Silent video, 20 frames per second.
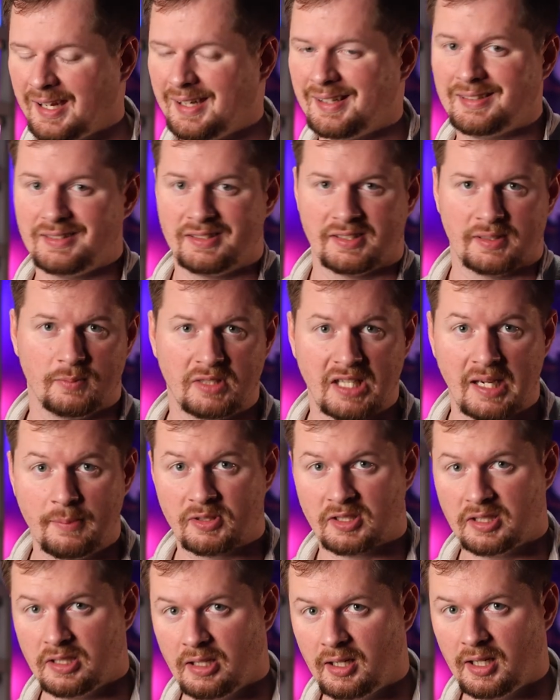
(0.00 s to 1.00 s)
and
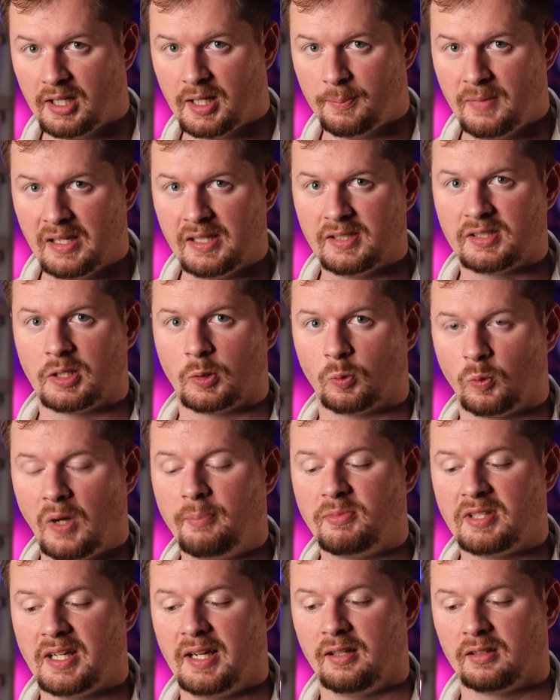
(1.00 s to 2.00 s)
sometimes not amazing
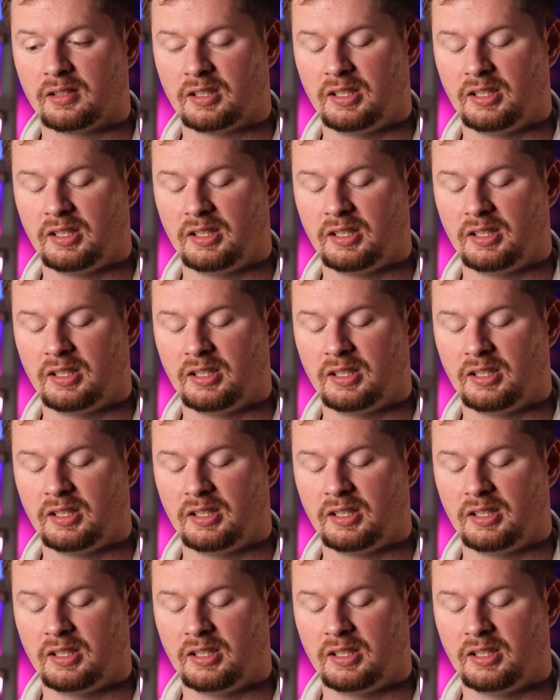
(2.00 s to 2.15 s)
reptile